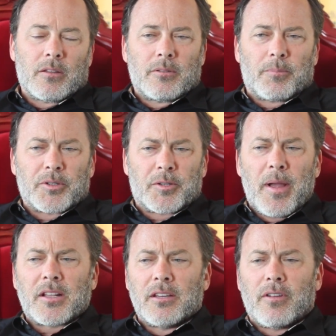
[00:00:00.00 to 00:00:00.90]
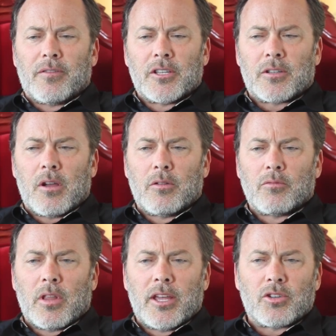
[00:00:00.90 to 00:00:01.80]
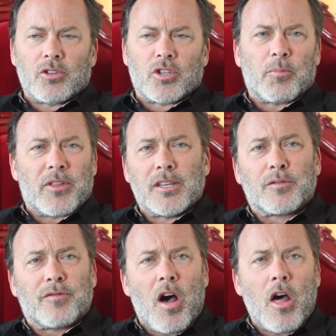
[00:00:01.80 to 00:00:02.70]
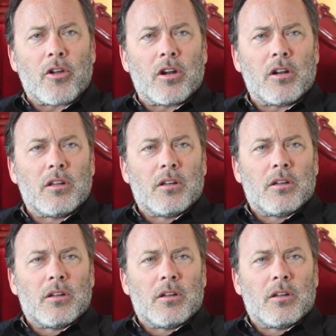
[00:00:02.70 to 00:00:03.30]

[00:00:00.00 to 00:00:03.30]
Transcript: the perspective of his own relationship with his father,